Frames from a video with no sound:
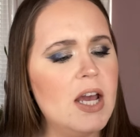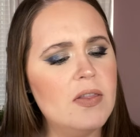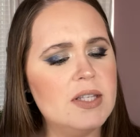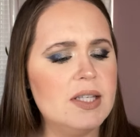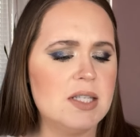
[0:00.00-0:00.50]

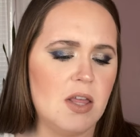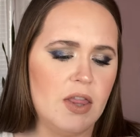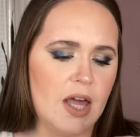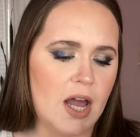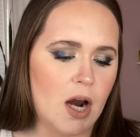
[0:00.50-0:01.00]
This is
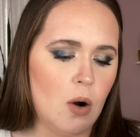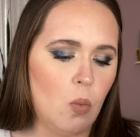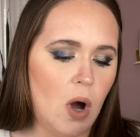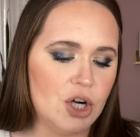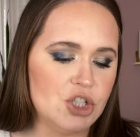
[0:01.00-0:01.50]
their
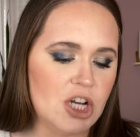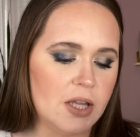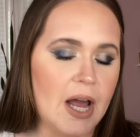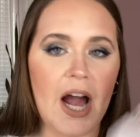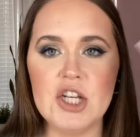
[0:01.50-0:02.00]
Water
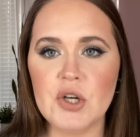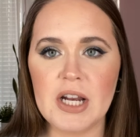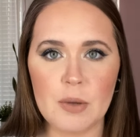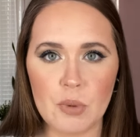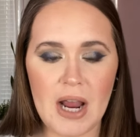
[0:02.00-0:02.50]
Jelly
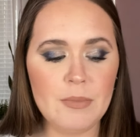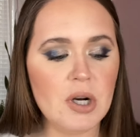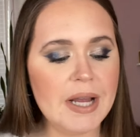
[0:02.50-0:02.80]
Hydrating Primer.